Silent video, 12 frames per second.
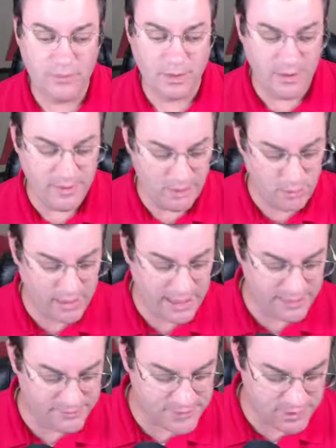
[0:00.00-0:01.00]
And then we
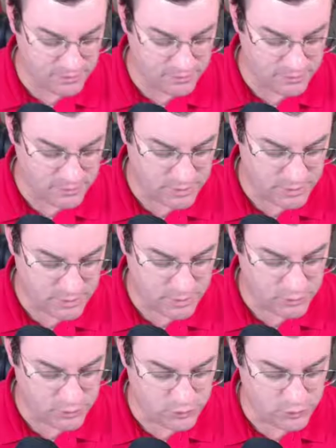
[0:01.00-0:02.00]
have some
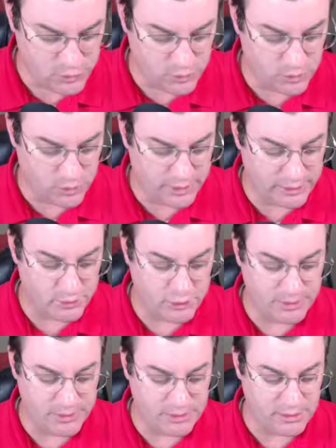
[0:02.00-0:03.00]
dueling
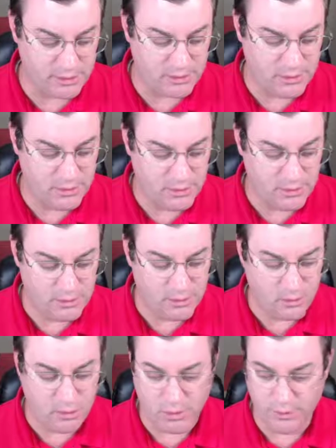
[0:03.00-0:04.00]
triplets here.
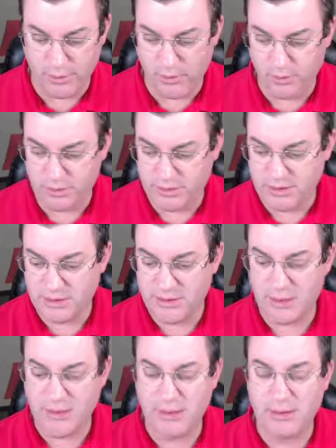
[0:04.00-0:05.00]
Quarter note
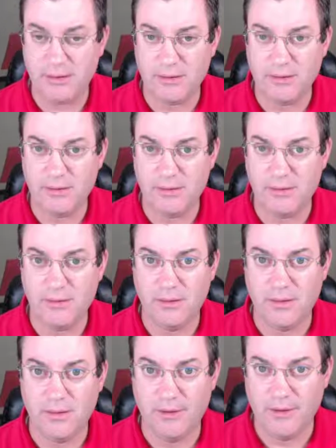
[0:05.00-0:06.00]
C,
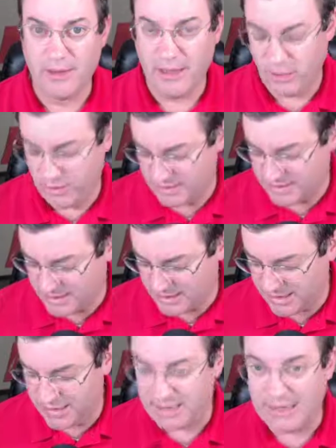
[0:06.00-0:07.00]
and you can
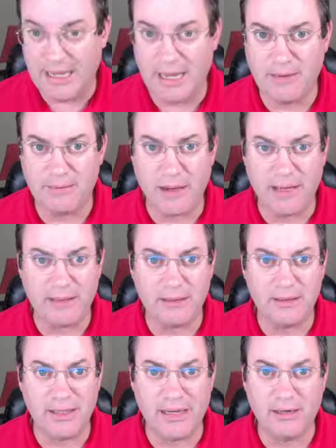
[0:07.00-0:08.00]
see again my
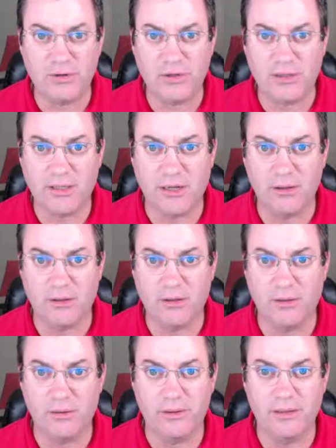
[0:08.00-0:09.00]
layers are color
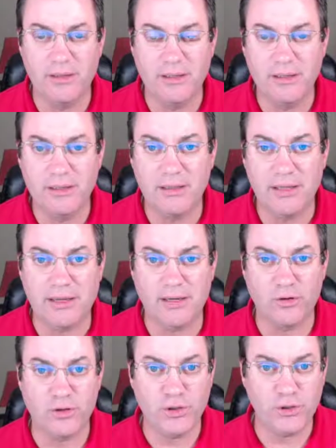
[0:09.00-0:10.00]
coded. Layer
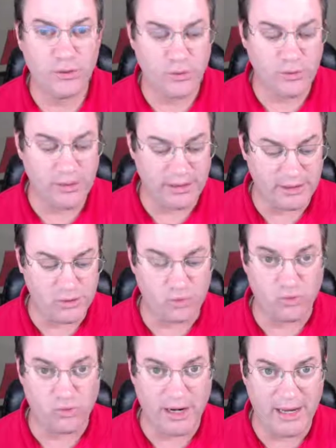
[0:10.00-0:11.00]
2 is
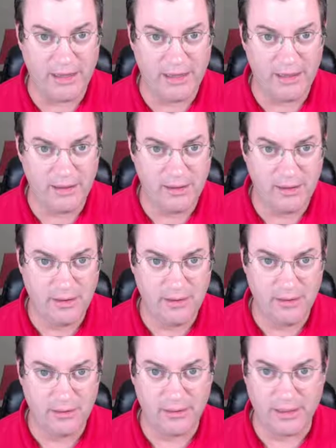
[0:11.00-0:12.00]
red,
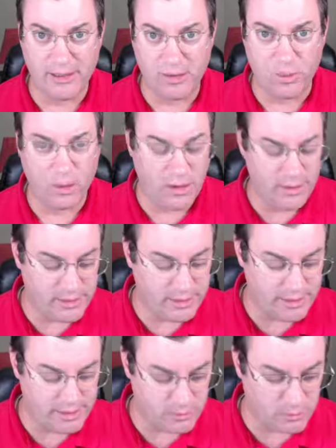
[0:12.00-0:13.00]
layer 1
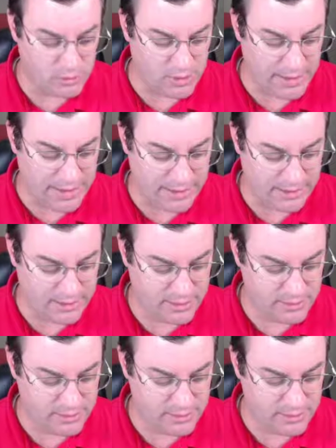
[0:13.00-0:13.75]
is black.